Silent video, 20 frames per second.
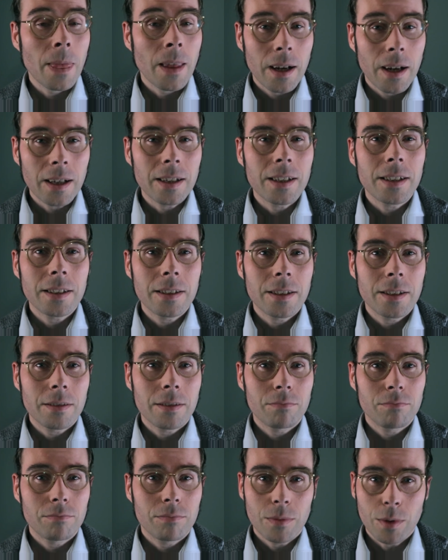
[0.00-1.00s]
it is
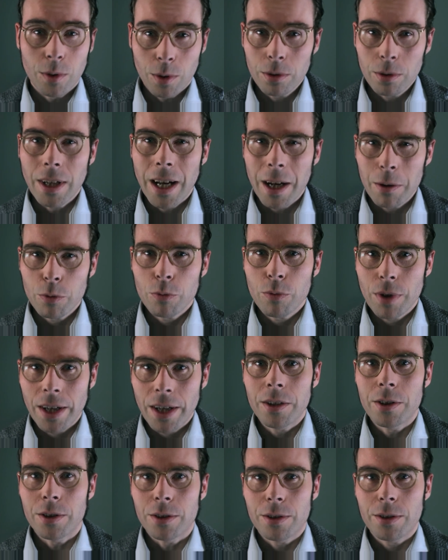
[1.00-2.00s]
not
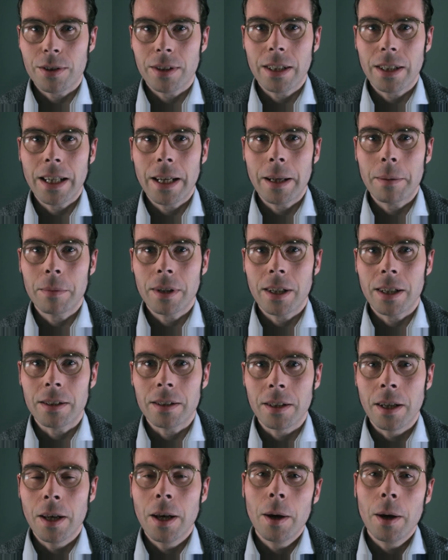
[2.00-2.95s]
outrageous to claim that